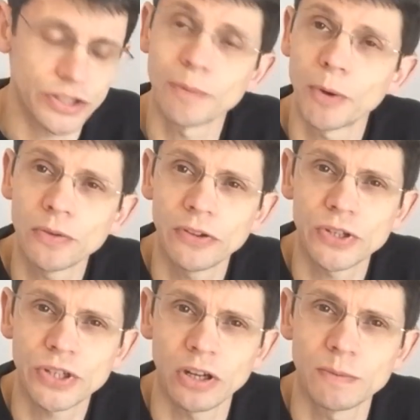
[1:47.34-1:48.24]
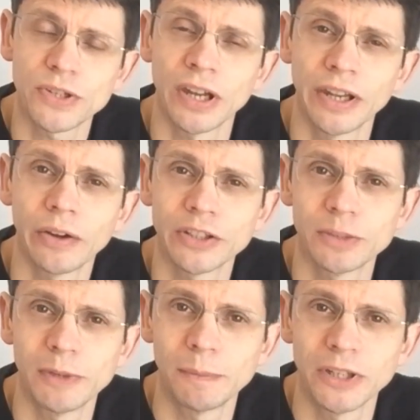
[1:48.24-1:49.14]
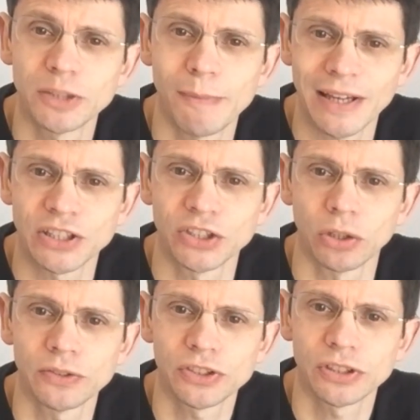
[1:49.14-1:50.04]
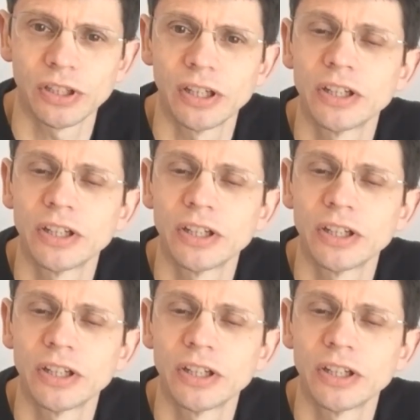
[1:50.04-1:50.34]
So both of the scopes are 90mm Maksutovs,